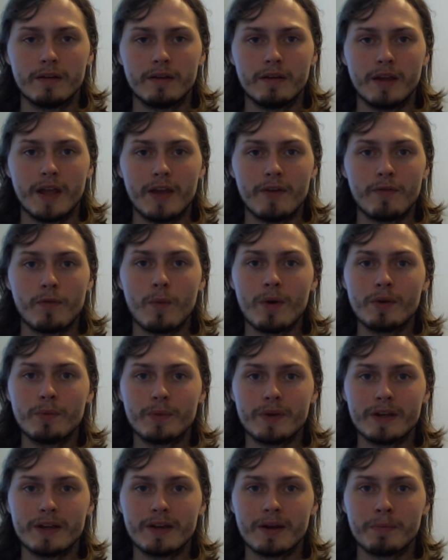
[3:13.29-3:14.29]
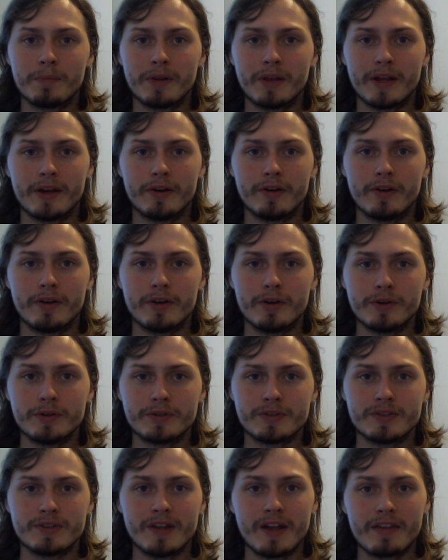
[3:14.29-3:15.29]
If one week a player
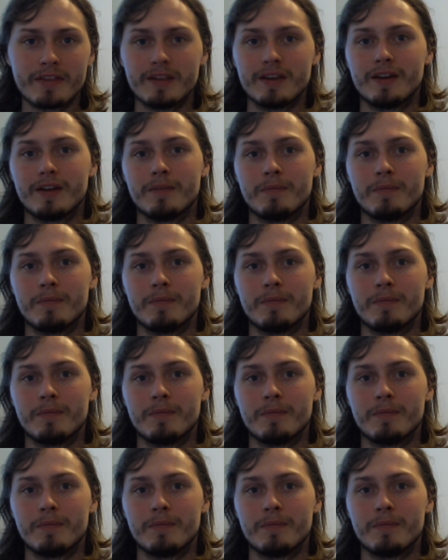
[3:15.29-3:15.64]
knows nothing